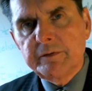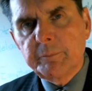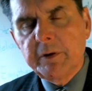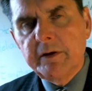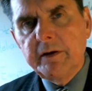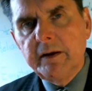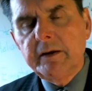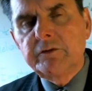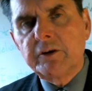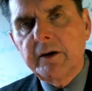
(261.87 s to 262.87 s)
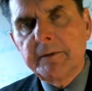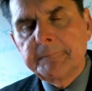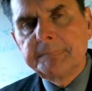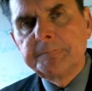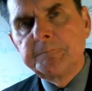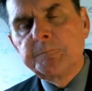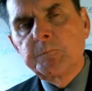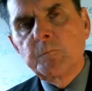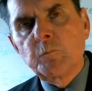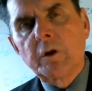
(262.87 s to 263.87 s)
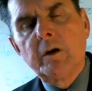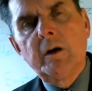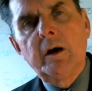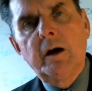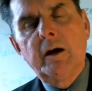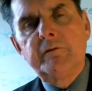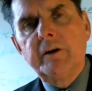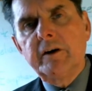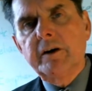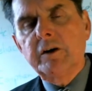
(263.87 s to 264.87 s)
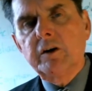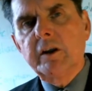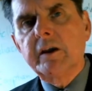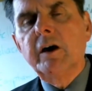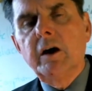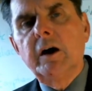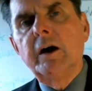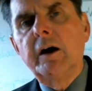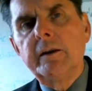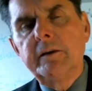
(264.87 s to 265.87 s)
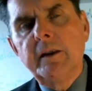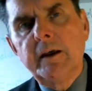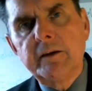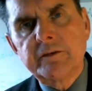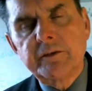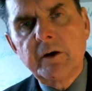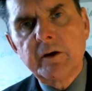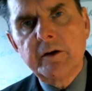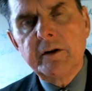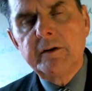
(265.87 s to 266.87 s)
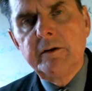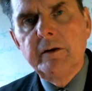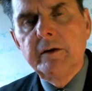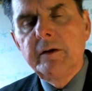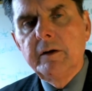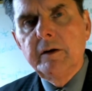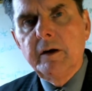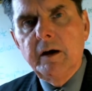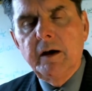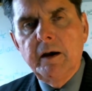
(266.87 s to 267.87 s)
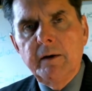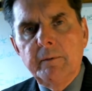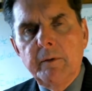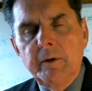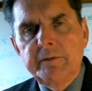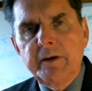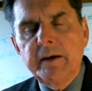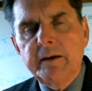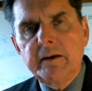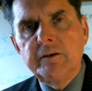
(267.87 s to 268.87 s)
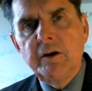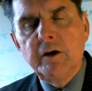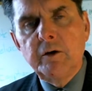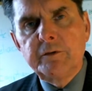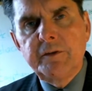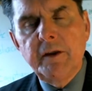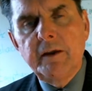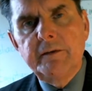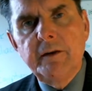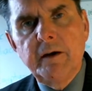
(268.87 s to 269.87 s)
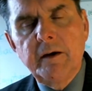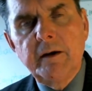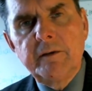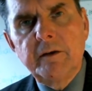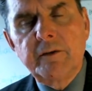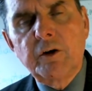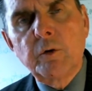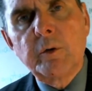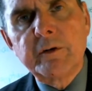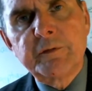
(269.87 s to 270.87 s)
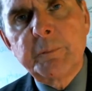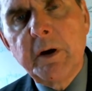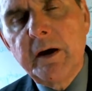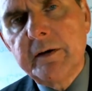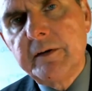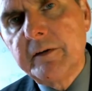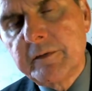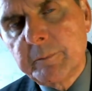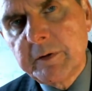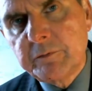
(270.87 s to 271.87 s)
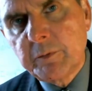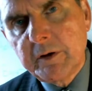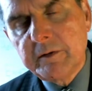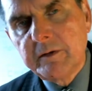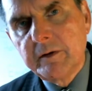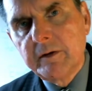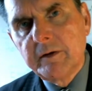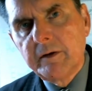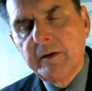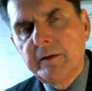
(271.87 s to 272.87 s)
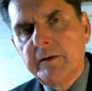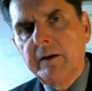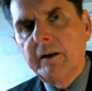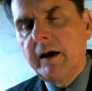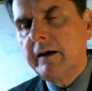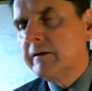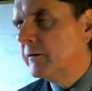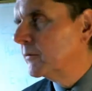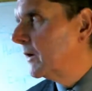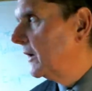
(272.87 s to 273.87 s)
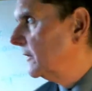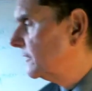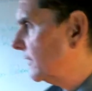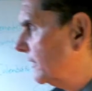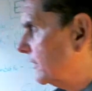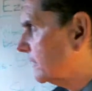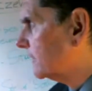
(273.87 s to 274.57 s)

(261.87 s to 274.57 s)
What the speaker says: But in Egypt, very early on, they started taking note that the correspondence between the heliacal rising